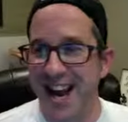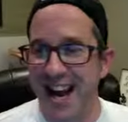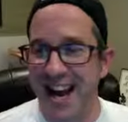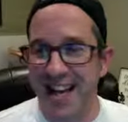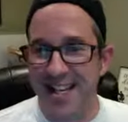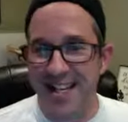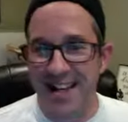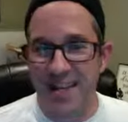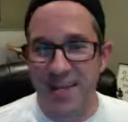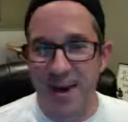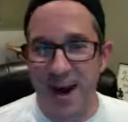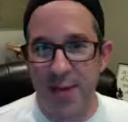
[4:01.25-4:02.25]
And
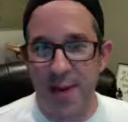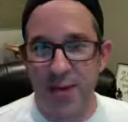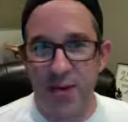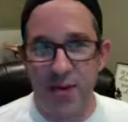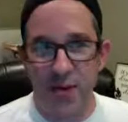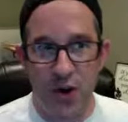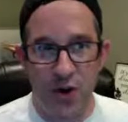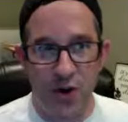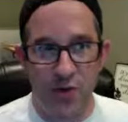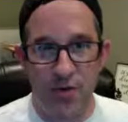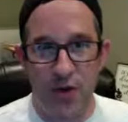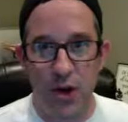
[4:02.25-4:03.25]
I'm here to
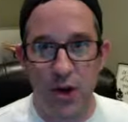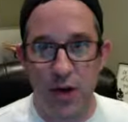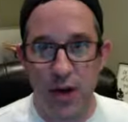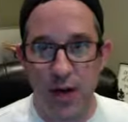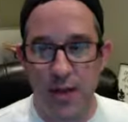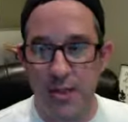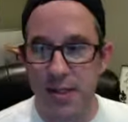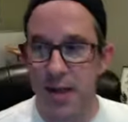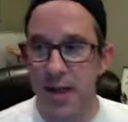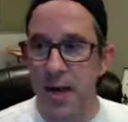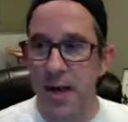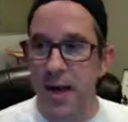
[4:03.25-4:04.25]
serve you guys,
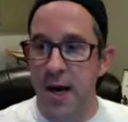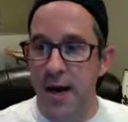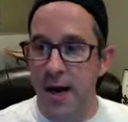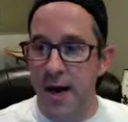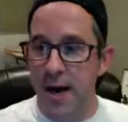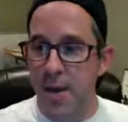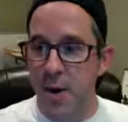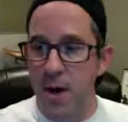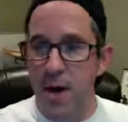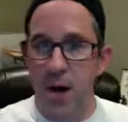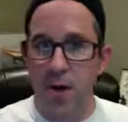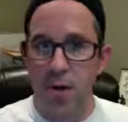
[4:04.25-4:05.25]
and I want to
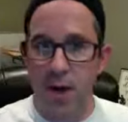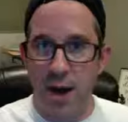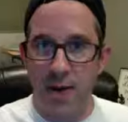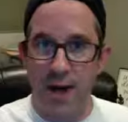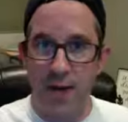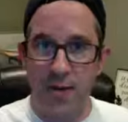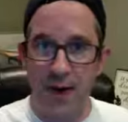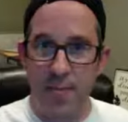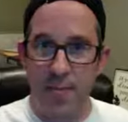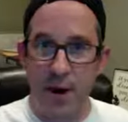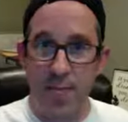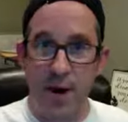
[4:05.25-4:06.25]
know how I can do that
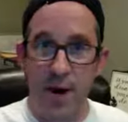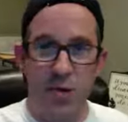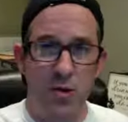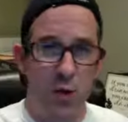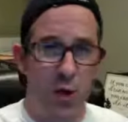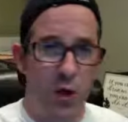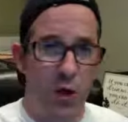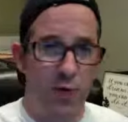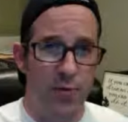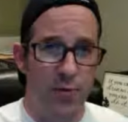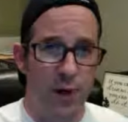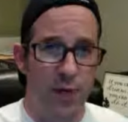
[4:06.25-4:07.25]
better. But I also want to learn
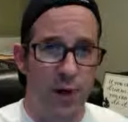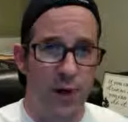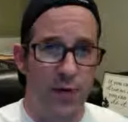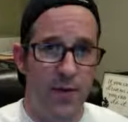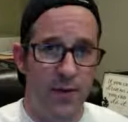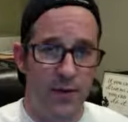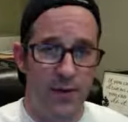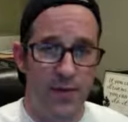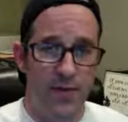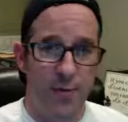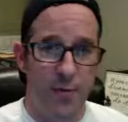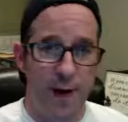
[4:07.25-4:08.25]
from you in
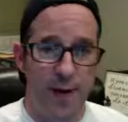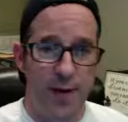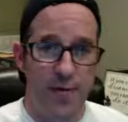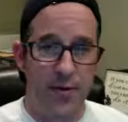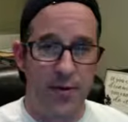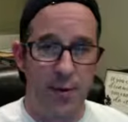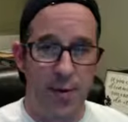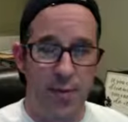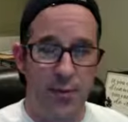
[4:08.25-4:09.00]
this format, in this forum.